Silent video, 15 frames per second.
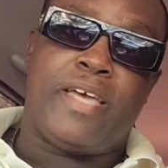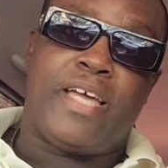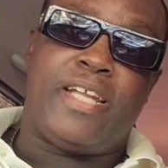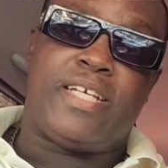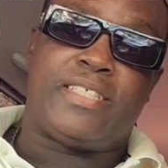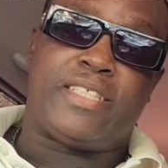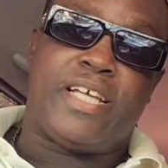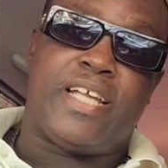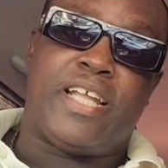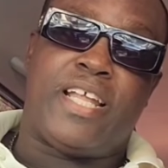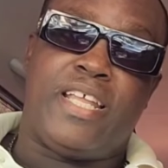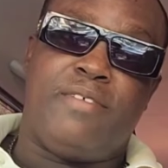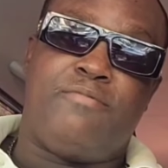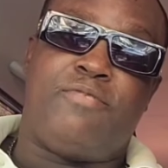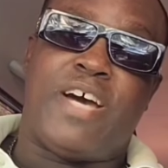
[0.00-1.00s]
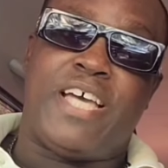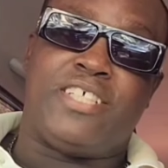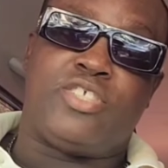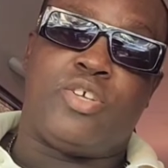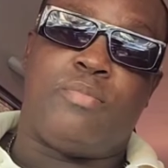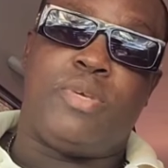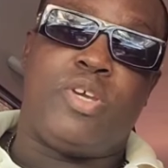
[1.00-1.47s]
You understand, and them
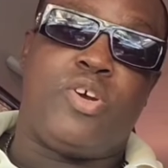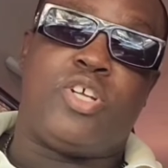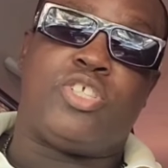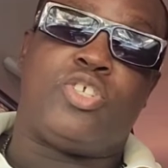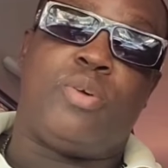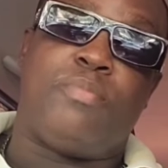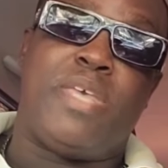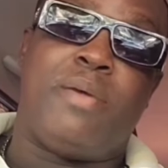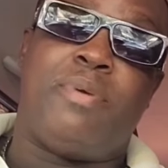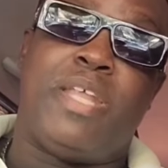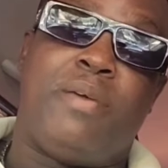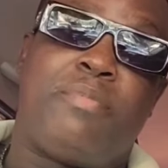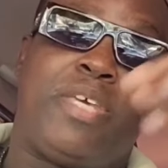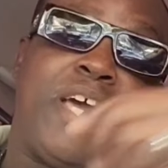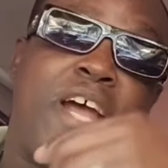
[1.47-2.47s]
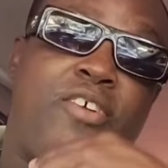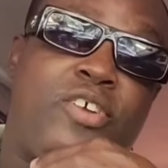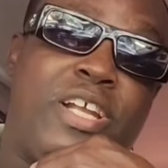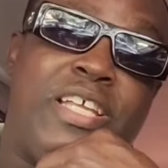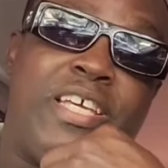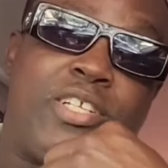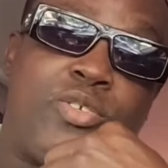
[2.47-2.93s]
voice not be heard, so maybe them can
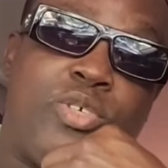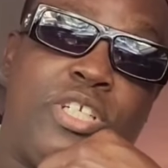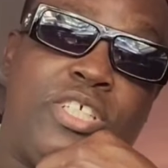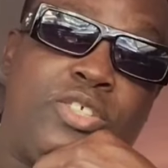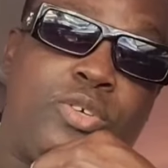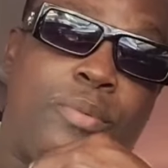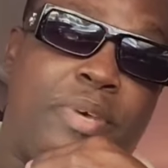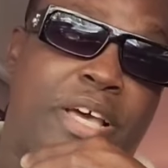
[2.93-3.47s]
relate to this.